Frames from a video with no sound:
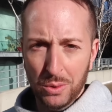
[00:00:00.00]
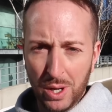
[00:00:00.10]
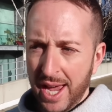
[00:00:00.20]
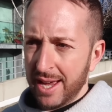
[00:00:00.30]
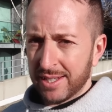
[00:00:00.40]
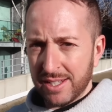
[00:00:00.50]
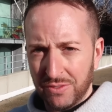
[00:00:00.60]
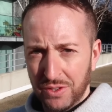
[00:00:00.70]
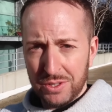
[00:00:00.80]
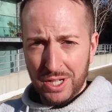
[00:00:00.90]
all I ask is
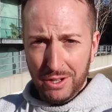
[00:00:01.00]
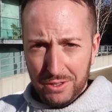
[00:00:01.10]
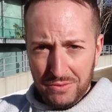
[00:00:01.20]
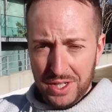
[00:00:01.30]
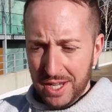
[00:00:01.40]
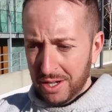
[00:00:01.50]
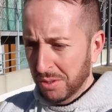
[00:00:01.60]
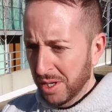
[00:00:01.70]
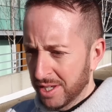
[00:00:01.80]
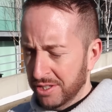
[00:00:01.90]
for you to like the
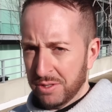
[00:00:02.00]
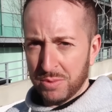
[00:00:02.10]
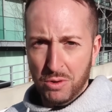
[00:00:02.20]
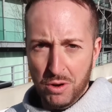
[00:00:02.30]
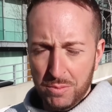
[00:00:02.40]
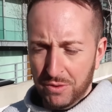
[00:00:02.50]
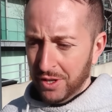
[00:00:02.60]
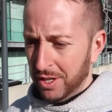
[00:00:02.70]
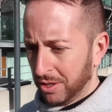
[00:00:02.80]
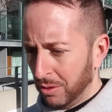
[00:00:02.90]
video, subscribe if you
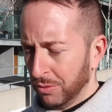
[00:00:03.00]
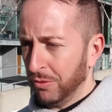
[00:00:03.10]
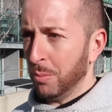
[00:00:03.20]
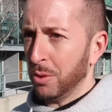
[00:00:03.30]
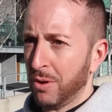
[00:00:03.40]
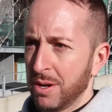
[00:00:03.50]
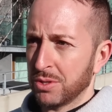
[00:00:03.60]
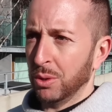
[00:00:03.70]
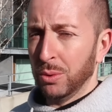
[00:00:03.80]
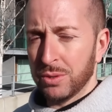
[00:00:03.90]
like old football ground
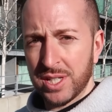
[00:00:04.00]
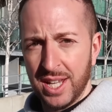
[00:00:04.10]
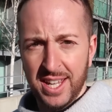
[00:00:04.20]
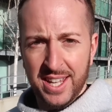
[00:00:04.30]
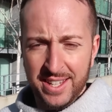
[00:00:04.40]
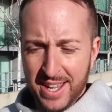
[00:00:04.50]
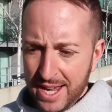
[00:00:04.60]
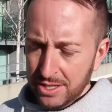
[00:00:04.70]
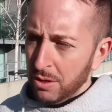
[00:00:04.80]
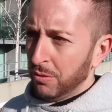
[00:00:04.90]
tours
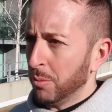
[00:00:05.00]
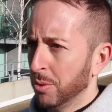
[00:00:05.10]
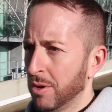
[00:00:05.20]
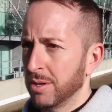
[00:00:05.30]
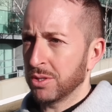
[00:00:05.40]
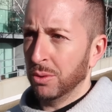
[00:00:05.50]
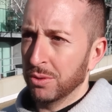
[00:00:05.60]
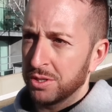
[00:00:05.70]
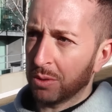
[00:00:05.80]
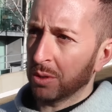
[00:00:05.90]
and new football ground
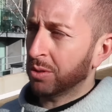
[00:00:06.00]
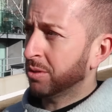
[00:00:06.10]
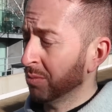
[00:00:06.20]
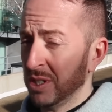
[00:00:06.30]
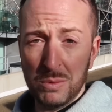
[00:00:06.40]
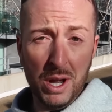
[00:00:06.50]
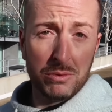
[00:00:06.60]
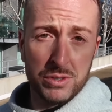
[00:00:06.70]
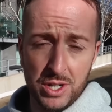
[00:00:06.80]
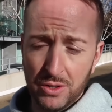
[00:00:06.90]
tours, because we do
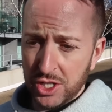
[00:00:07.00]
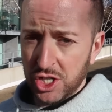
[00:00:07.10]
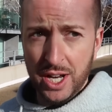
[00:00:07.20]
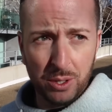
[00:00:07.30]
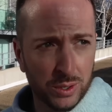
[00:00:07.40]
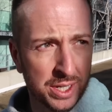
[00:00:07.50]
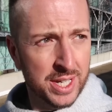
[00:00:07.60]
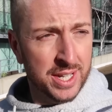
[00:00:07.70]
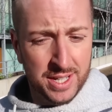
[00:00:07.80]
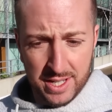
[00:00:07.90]
loads on the channel.
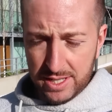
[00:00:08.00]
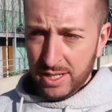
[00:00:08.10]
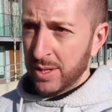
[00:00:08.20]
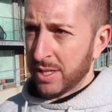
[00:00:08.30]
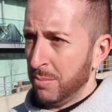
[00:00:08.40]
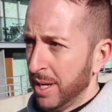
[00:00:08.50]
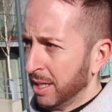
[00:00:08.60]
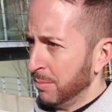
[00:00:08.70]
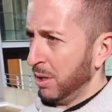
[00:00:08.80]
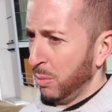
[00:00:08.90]
So as I'm
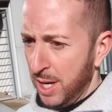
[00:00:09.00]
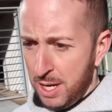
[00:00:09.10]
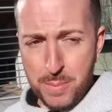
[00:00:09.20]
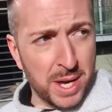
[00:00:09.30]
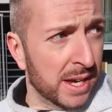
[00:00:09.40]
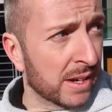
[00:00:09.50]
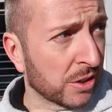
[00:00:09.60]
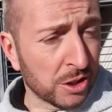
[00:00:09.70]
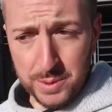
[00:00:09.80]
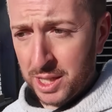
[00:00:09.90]
making my way up here, I've
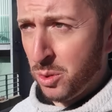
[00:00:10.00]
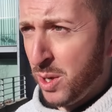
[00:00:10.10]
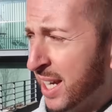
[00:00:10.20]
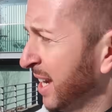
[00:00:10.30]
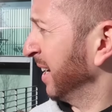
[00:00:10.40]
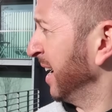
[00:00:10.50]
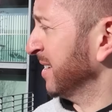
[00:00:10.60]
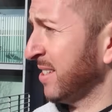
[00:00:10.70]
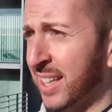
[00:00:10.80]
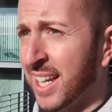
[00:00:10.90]
got to be quick in
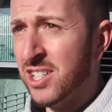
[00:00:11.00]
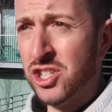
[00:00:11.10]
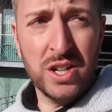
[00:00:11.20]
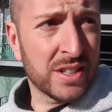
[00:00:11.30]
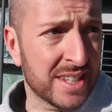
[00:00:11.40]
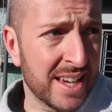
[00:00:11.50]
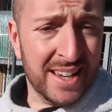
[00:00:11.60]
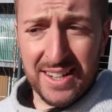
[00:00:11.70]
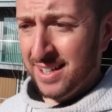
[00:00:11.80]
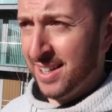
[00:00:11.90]
case I get chucked
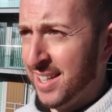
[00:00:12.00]
at.